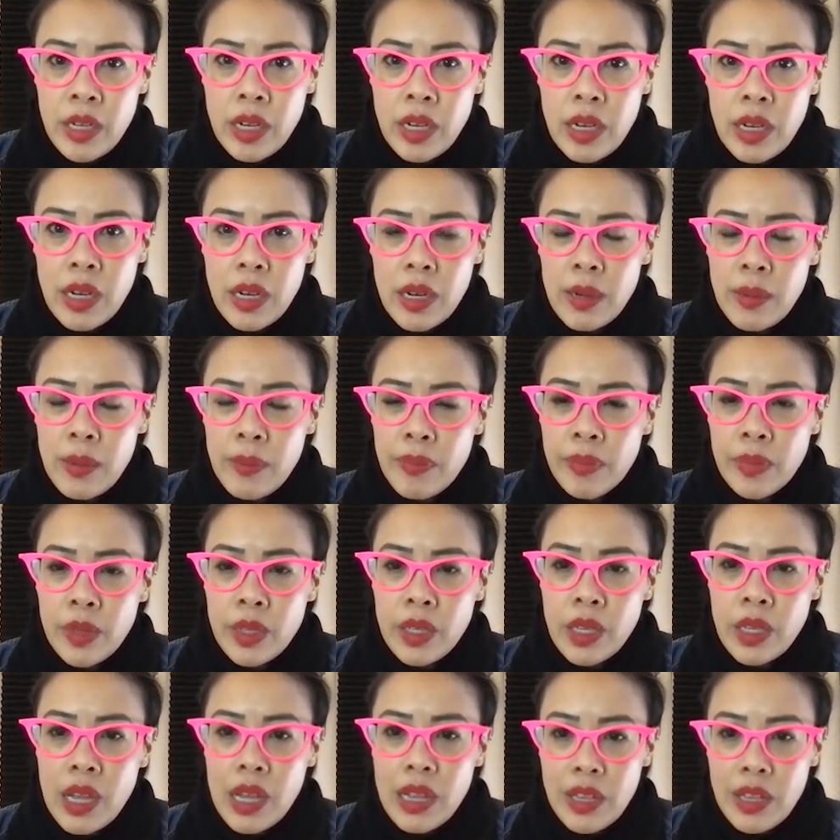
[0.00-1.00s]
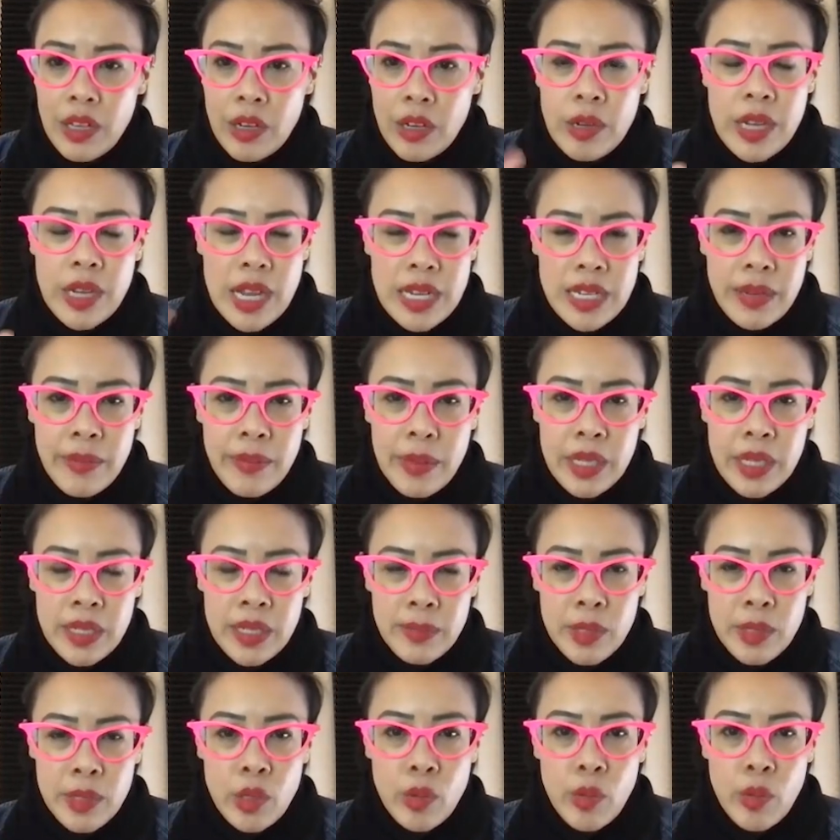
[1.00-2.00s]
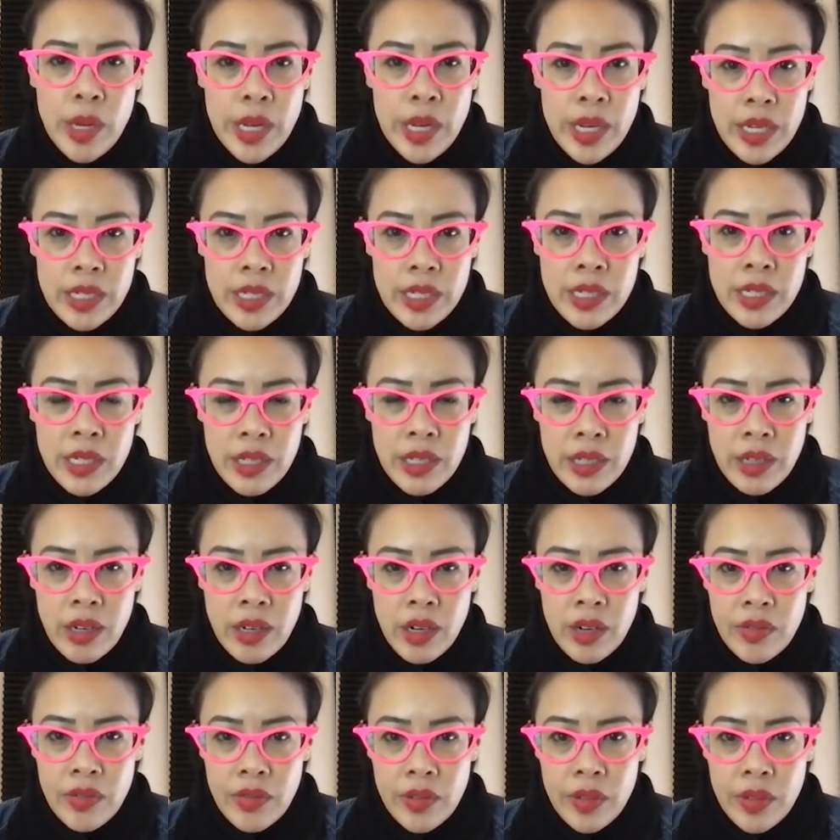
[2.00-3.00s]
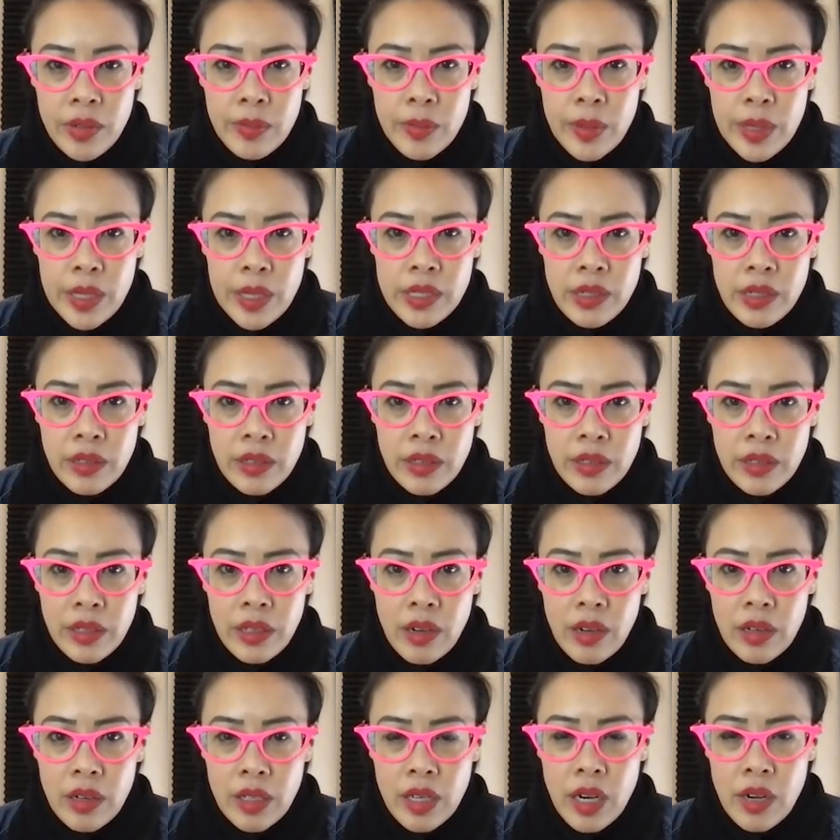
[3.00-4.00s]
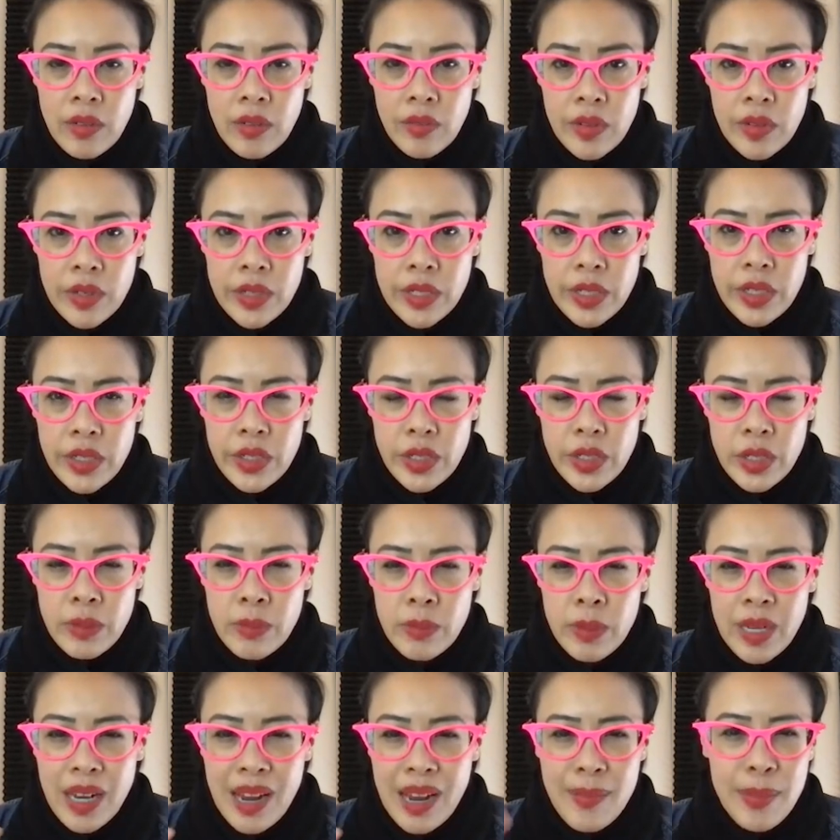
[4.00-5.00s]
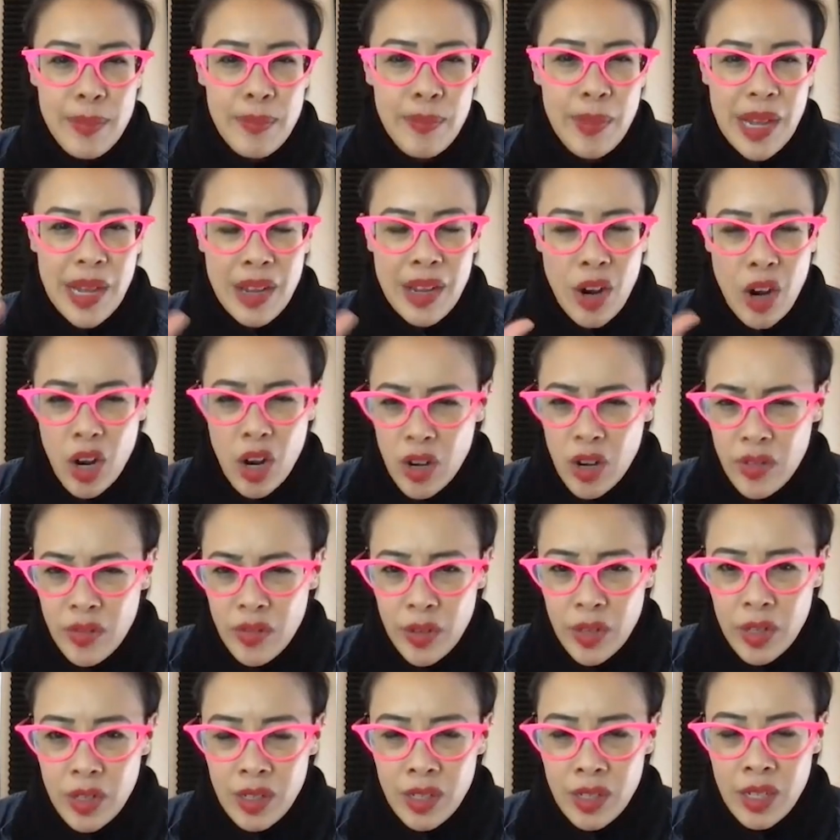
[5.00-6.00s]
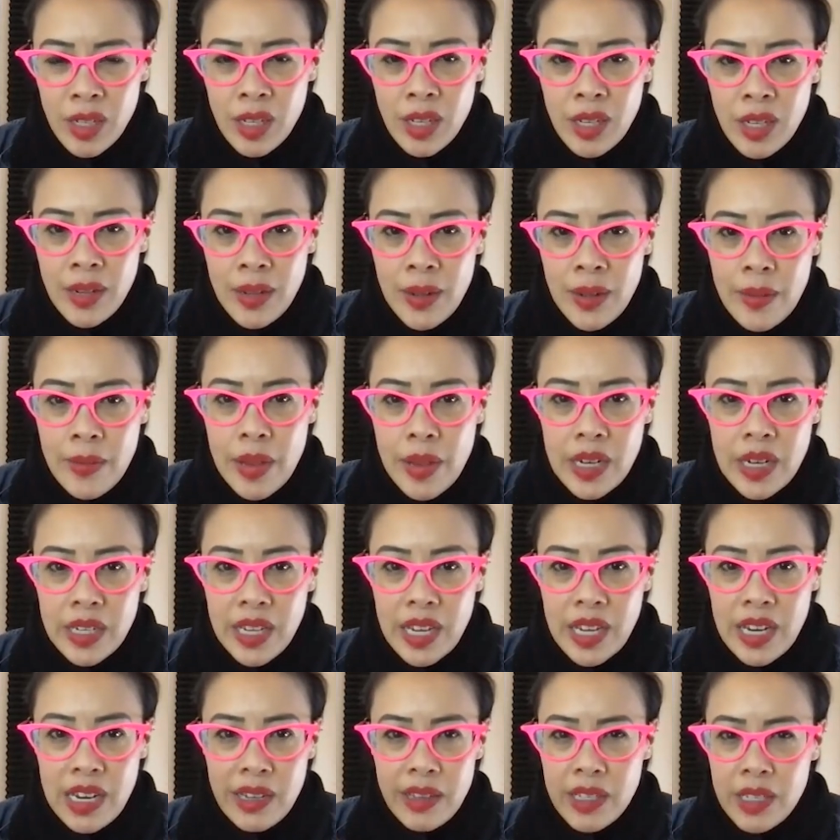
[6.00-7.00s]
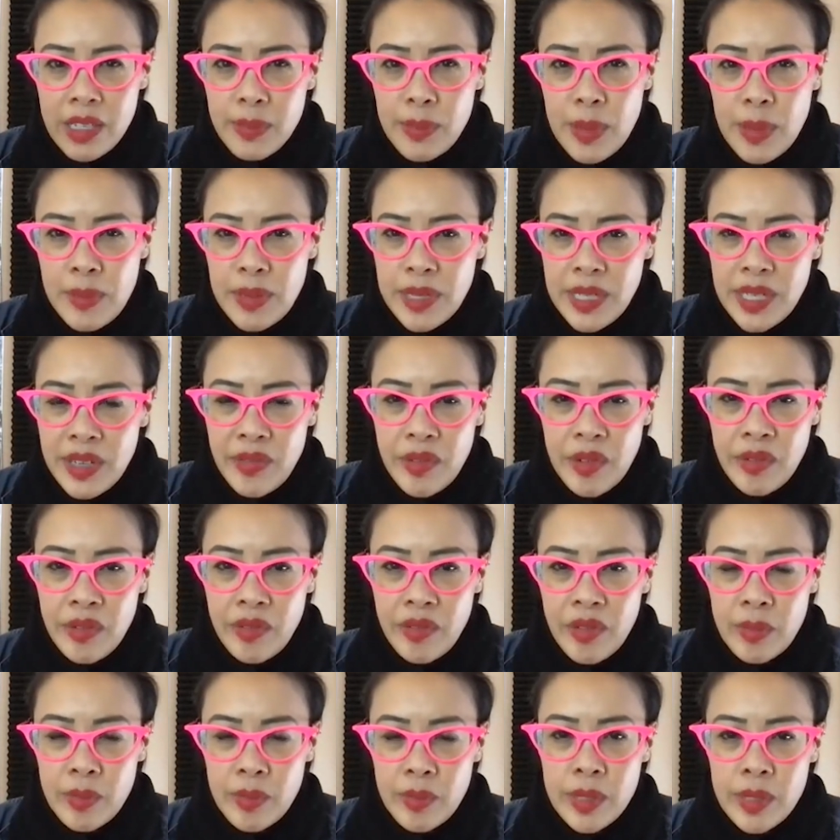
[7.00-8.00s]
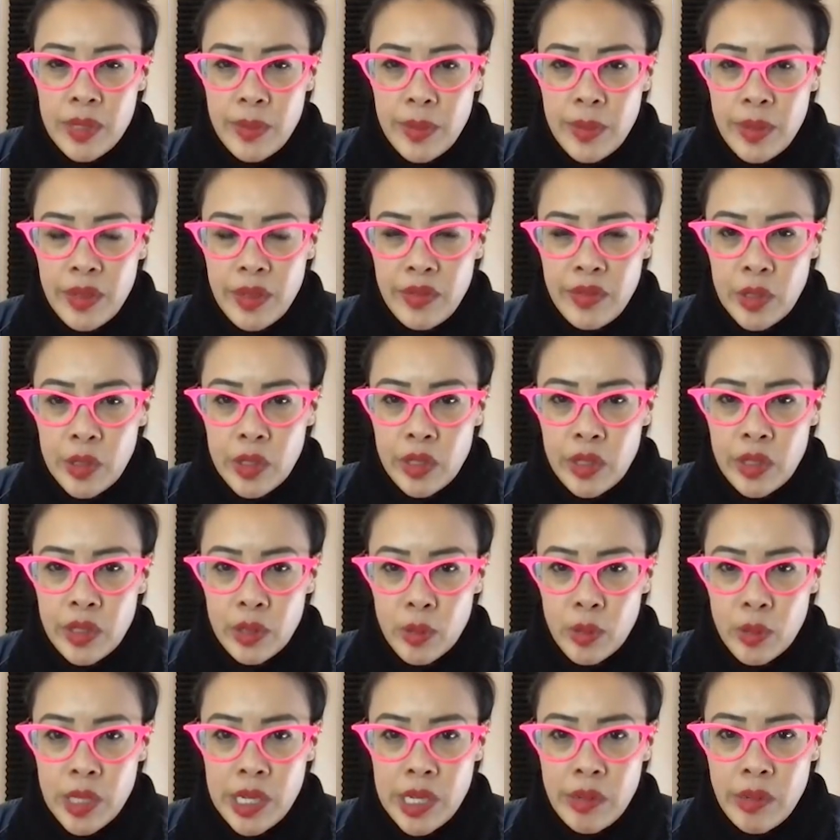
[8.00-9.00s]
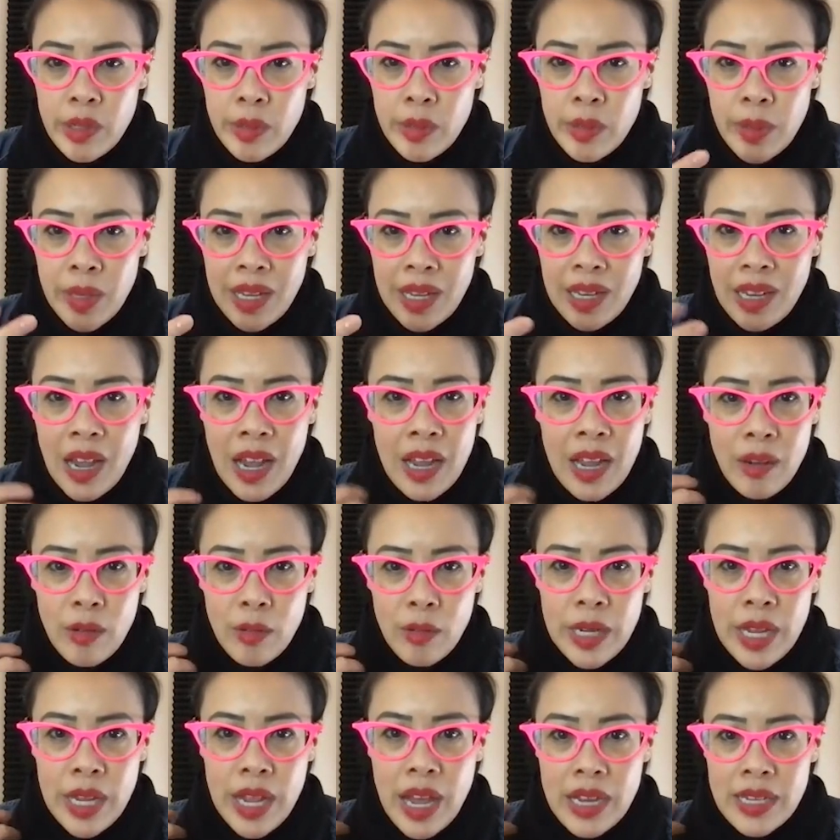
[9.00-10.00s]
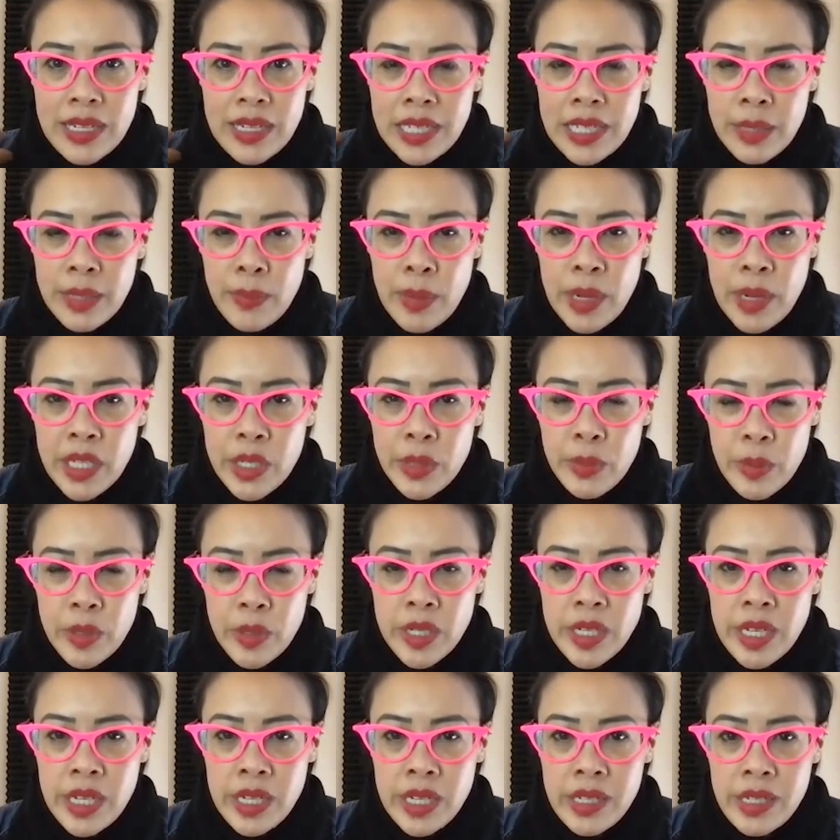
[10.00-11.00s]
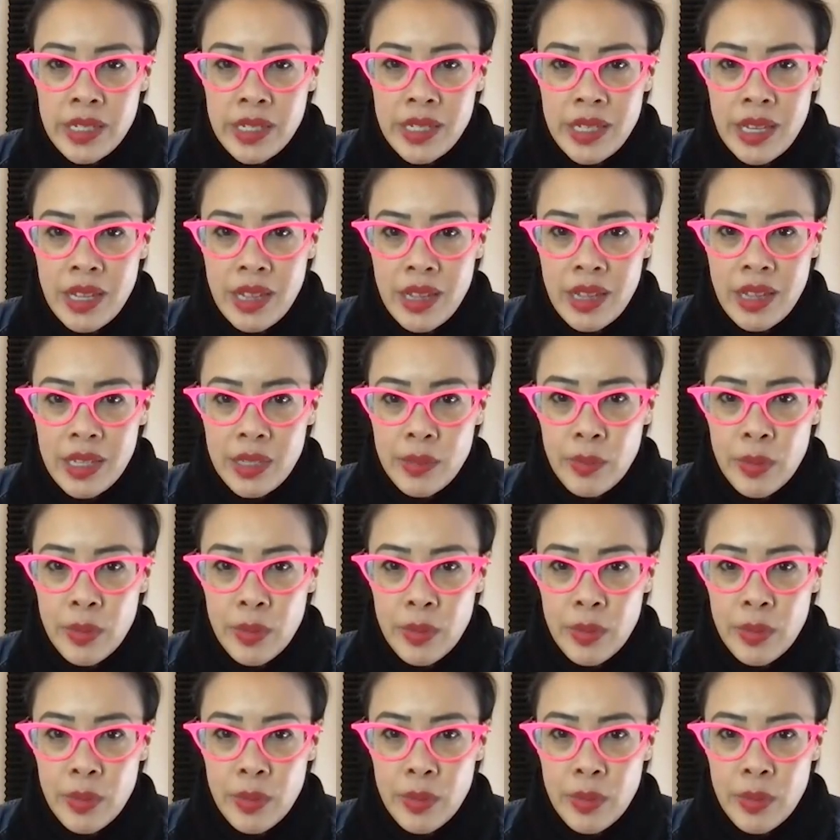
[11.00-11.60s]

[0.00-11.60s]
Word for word: Um, you know, I, I did make some tweaks in the offer based on our conversation, but I mean, my offer, and again, this may be different from some of the folks you're working with, but like, I already had deep expertise in this